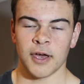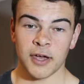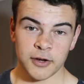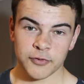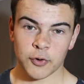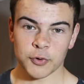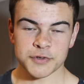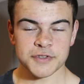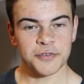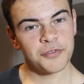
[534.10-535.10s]
And of
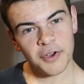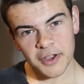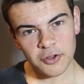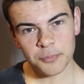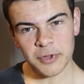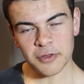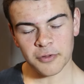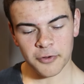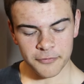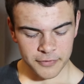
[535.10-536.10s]
course, the final meal
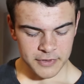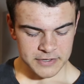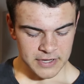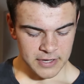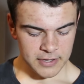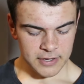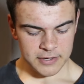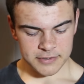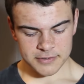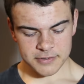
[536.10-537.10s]
of the day
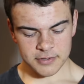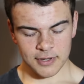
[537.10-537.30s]
is